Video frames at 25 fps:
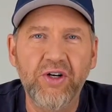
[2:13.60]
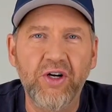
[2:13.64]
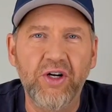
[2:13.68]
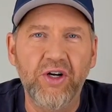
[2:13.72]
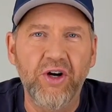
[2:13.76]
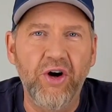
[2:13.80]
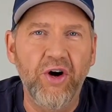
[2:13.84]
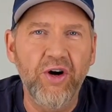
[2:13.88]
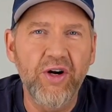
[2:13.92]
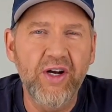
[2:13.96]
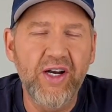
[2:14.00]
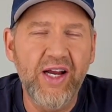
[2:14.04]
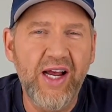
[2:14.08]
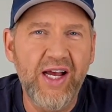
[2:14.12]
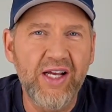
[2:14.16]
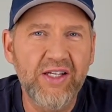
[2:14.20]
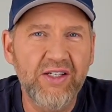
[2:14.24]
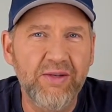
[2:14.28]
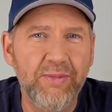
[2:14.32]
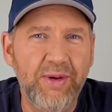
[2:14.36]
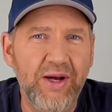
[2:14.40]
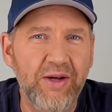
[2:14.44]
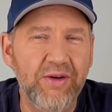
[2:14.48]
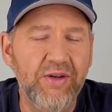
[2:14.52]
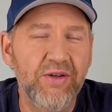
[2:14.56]
Our garden has
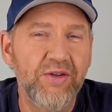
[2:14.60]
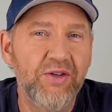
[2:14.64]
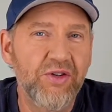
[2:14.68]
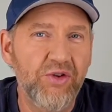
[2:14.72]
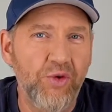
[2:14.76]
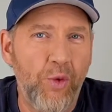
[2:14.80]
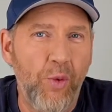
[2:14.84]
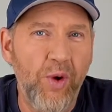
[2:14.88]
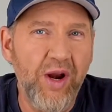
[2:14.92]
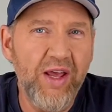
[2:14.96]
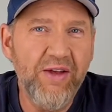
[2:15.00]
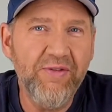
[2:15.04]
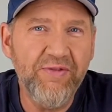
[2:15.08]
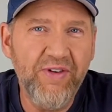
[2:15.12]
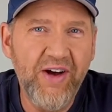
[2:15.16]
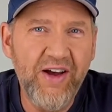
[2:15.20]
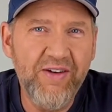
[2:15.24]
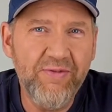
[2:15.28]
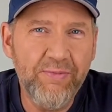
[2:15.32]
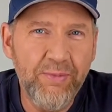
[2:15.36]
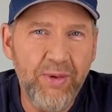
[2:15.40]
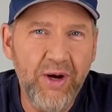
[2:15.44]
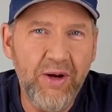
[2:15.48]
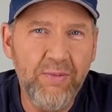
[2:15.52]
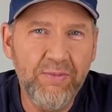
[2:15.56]
about
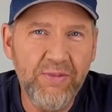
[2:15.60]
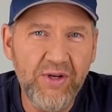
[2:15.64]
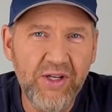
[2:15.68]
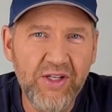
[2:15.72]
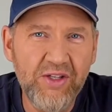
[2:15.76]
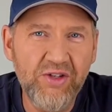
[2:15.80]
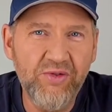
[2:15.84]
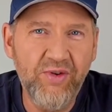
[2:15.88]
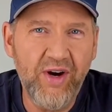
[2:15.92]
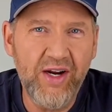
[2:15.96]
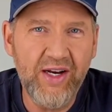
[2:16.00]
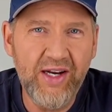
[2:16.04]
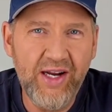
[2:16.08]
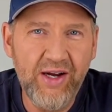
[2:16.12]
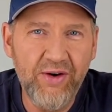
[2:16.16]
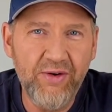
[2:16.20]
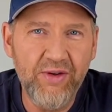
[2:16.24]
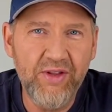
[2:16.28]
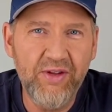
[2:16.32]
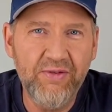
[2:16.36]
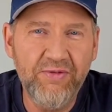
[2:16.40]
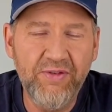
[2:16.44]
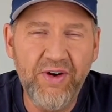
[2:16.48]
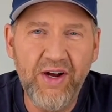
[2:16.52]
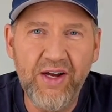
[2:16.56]
25 pumpkins right now
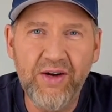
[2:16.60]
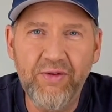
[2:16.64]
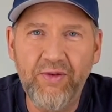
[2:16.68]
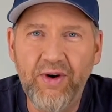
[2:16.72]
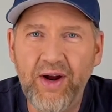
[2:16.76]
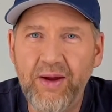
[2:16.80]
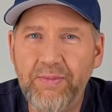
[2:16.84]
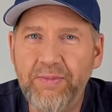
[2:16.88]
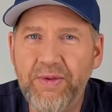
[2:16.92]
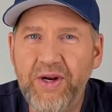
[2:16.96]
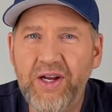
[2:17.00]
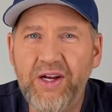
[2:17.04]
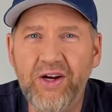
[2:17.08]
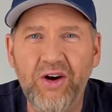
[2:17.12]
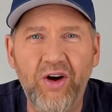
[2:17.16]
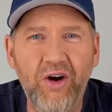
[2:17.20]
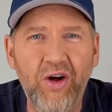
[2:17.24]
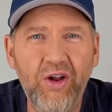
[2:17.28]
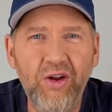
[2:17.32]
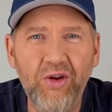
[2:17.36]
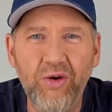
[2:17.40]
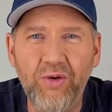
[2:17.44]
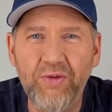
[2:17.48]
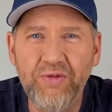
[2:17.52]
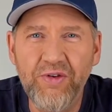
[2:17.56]
on the vine ripening
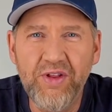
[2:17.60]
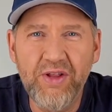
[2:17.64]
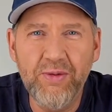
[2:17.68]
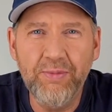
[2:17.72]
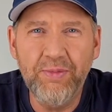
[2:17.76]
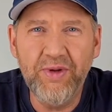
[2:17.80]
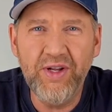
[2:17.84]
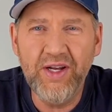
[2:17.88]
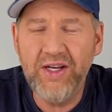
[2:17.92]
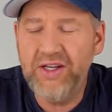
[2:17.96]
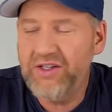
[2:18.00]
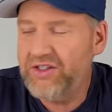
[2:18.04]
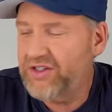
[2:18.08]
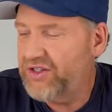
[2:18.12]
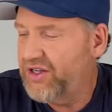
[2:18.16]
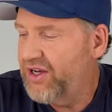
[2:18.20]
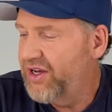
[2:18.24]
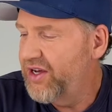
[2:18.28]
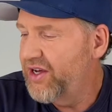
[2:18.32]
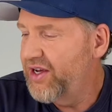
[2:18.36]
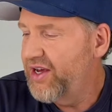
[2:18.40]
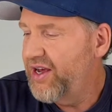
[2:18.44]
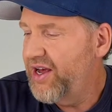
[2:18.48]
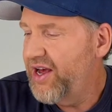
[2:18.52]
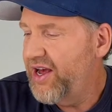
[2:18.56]
all over the place.
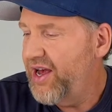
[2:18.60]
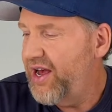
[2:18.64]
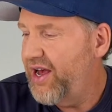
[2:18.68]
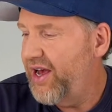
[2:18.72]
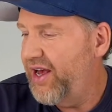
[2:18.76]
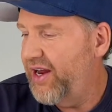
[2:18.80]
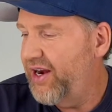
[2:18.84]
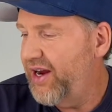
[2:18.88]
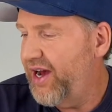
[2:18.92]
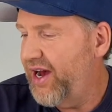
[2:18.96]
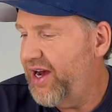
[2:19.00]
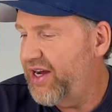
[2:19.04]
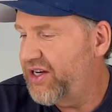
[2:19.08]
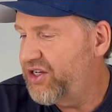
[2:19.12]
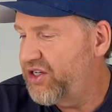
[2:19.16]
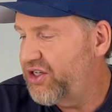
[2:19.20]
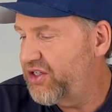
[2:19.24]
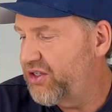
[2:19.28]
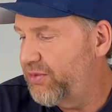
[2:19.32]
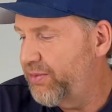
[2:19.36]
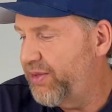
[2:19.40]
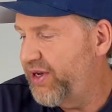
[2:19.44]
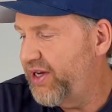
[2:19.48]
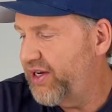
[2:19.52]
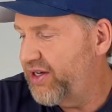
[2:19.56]
And I
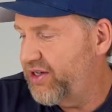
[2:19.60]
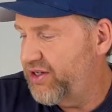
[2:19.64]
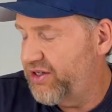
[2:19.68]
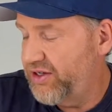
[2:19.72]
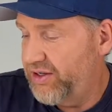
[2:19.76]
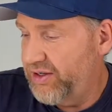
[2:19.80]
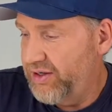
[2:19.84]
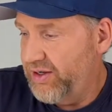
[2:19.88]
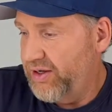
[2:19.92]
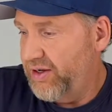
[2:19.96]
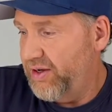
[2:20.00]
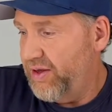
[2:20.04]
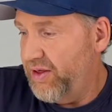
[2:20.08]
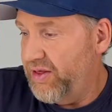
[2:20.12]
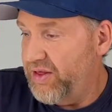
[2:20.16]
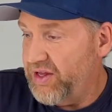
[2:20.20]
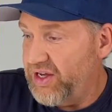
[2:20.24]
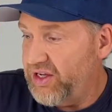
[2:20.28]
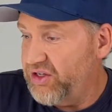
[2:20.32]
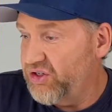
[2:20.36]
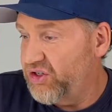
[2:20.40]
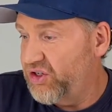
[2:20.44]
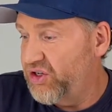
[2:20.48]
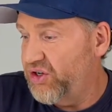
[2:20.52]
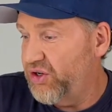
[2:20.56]
just picked
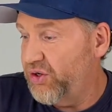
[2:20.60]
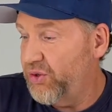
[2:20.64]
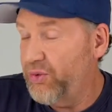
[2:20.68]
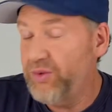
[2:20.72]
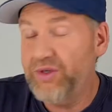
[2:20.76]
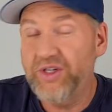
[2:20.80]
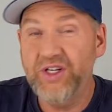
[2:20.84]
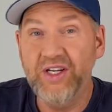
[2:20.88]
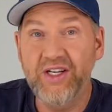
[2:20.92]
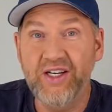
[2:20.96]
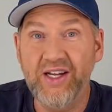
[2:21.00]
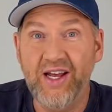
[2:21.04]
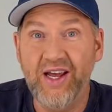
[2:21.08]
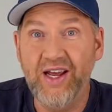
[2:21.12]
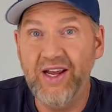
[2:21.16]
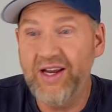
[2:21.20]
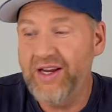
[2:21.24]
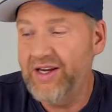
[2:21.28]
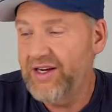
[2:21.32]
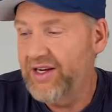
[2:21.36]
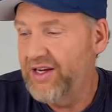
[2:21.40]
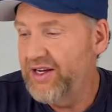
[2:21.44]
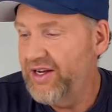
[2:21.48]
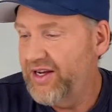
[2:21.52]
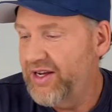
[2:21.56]
these 2
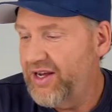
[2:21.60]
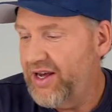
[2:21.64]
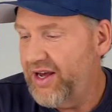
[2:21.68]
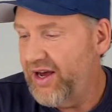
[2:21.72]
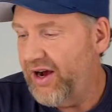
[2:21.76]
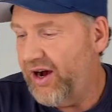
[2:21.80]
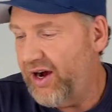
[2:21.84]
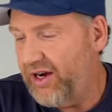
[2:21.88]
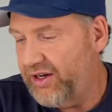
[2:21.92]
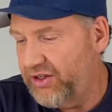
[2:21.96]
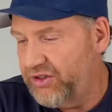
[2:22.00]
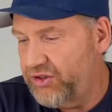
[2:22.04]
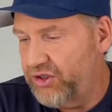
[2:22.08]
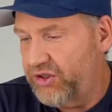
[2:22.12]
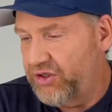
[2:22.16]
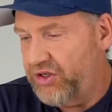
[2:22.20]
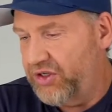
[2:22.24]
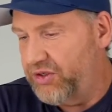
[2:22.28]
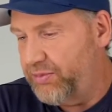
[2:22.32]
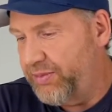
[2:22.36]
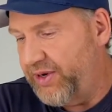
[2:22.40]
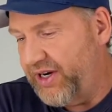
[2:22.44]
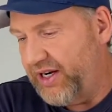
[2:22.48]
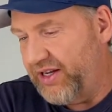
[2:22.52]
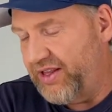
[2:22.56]
today. I also
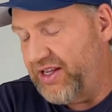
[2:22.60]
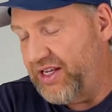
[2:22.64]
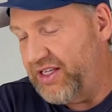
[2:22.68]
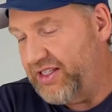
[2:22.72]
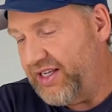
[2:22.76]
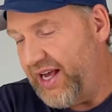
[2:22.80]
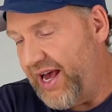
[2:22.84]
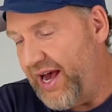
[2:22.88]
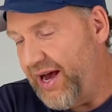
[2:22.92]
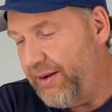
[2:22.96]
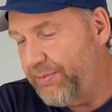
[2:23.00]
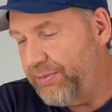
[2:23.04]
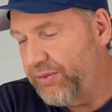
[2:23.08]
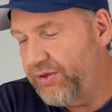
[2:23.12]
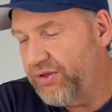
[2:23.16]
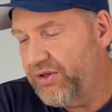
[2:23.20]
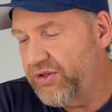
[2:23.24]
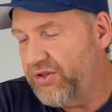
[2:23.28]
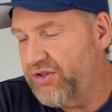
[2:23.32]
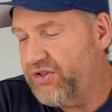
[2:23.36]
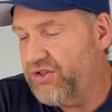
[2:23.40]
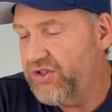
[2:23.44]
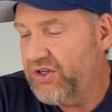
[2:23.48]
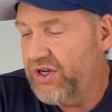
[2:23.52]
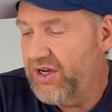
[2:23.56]
just picked these
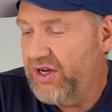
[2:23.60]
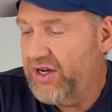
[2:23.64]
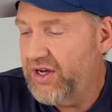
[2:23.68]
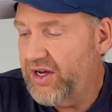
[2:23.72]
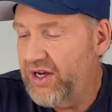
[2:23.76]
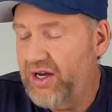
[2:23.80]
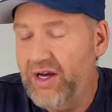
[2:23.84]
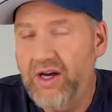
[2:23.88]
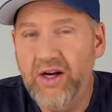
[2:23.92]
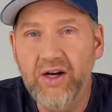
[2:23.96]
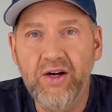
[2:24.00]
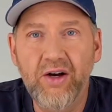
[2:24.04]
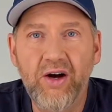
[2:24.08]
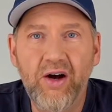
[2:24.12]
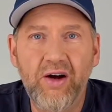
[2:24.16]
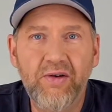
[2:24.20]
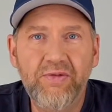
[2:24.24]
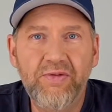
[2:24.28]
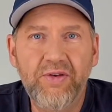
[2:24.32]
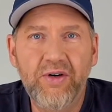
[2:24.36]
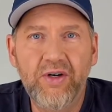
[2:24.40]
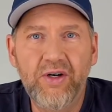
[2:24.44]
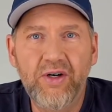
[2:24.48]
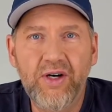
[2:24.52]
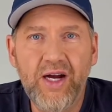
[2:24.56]
apples
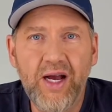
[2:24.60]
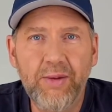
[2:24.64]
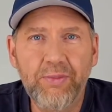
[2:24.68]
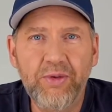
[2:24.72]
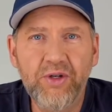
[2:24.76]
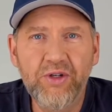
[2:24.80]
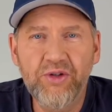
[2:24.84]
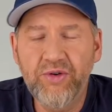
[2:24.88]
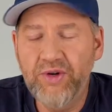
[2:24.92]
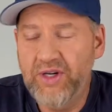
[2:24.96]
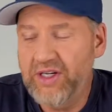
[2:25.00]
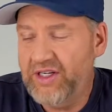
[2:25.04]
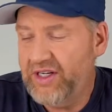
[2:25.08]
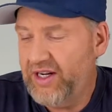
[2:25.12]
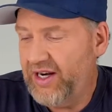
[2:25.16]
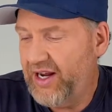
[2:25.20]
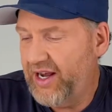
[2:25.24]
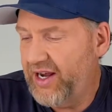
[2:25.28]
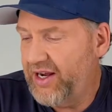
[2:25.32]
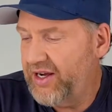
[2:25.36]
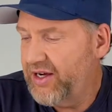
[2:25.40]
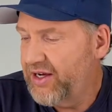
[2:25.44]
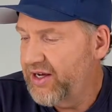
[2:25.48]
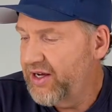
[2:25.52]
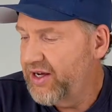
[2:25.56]
off our apple tree
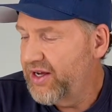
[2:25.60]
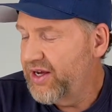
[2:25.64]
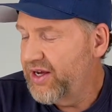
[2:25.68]
today.